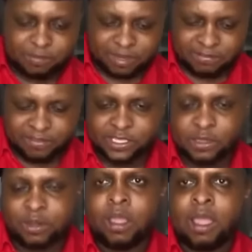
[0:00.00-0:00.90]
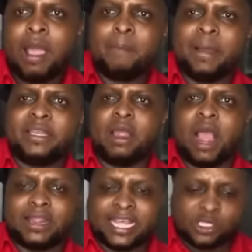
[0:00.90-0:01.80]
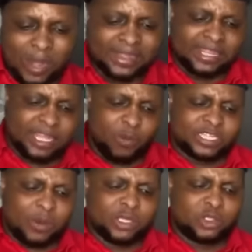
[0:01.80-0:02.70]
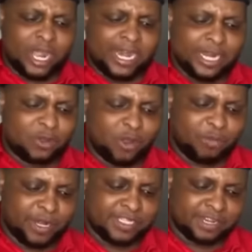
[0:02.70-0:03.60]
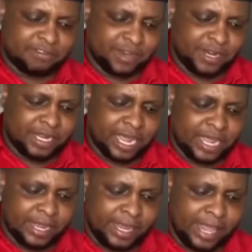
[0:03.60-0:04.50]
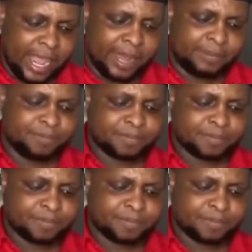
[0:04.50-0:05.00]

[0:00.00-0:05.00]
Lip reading: Manifesto. But there's one thing which I want to highlight, comrades, referring here,